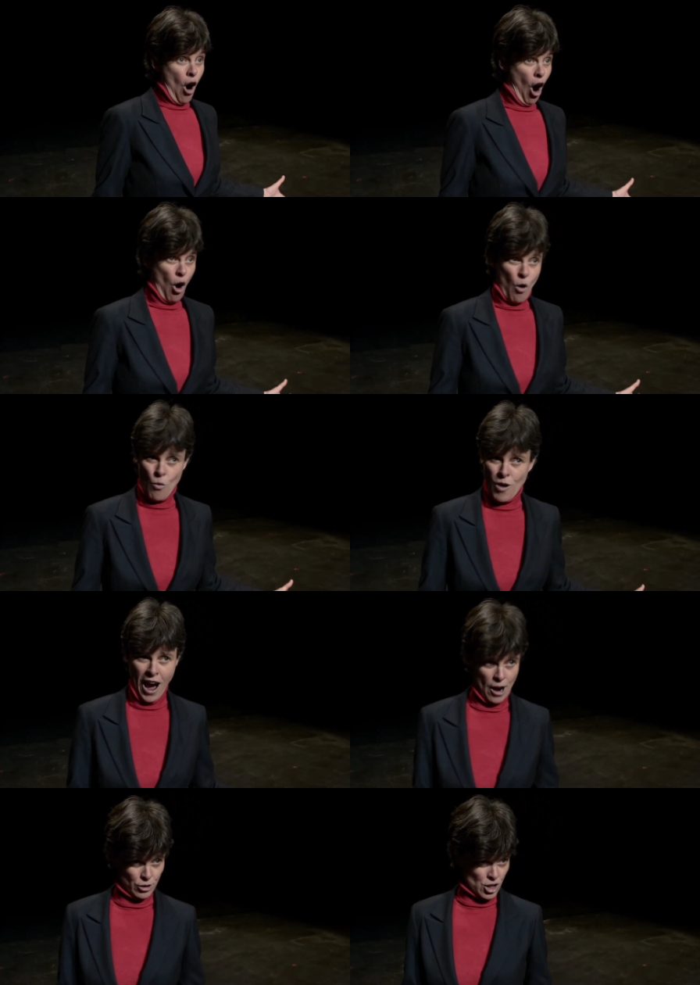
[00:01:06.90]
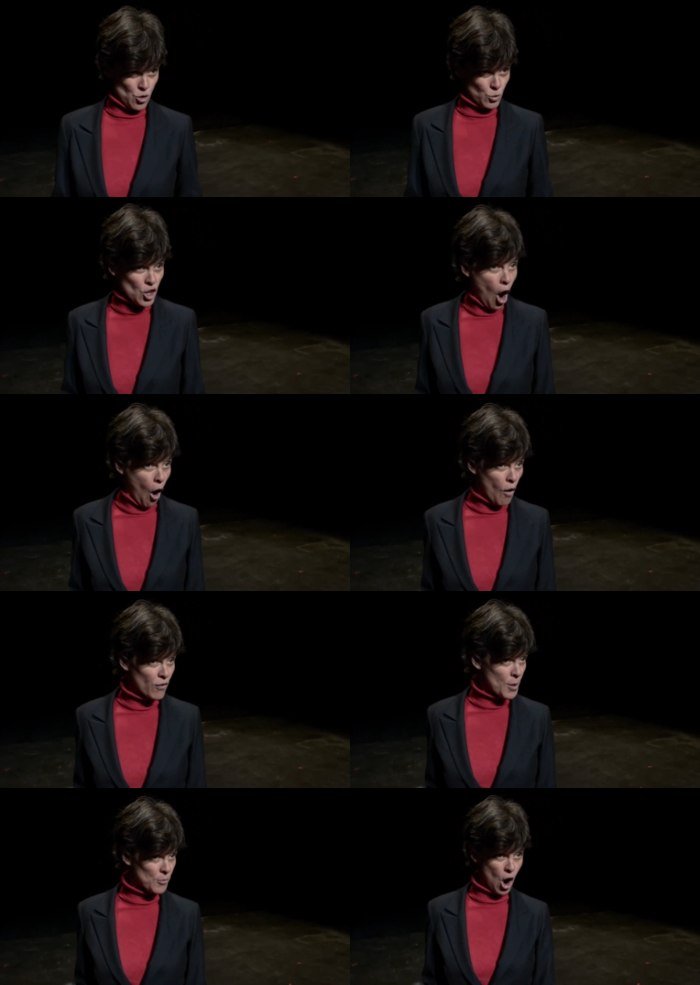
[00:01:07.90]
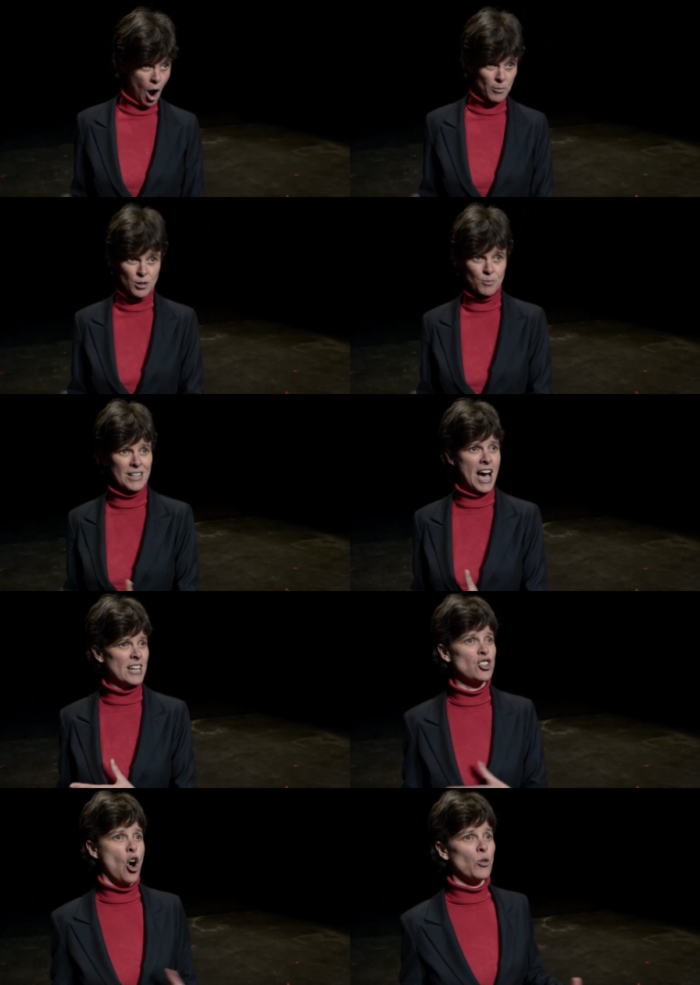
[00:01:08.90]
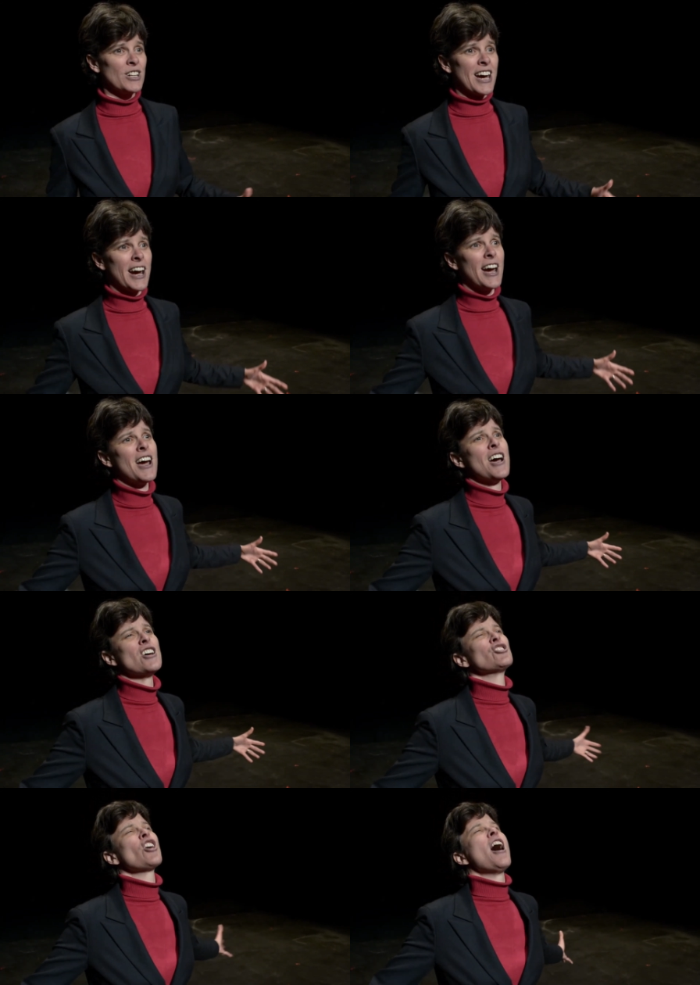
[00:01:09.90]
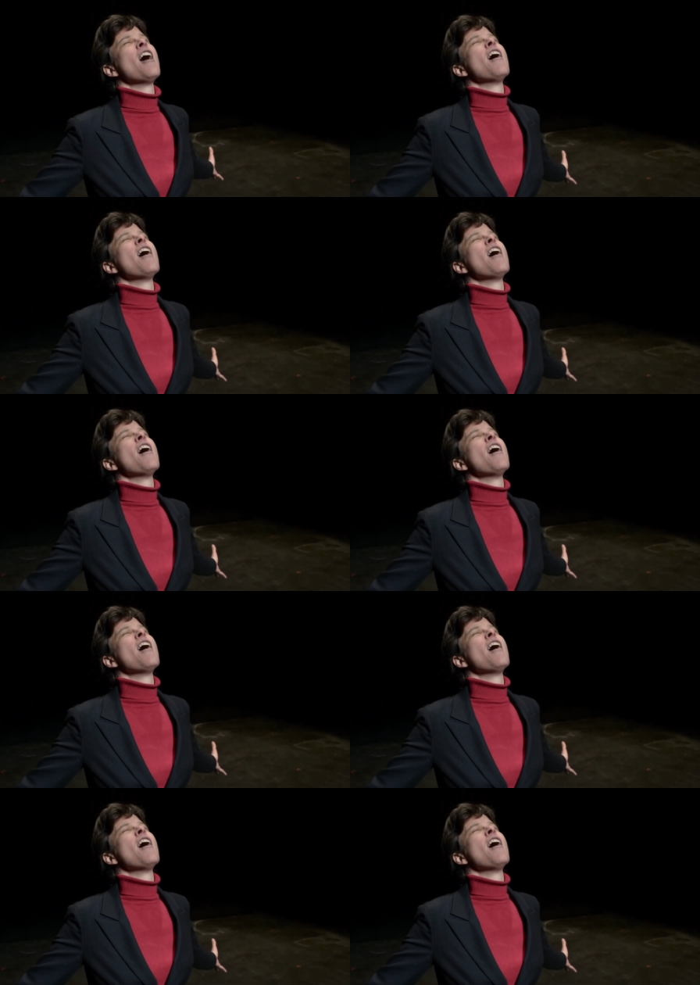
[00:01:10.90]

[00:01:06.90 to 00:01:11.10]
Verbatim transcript: Oh, how do you solve a problem like donations?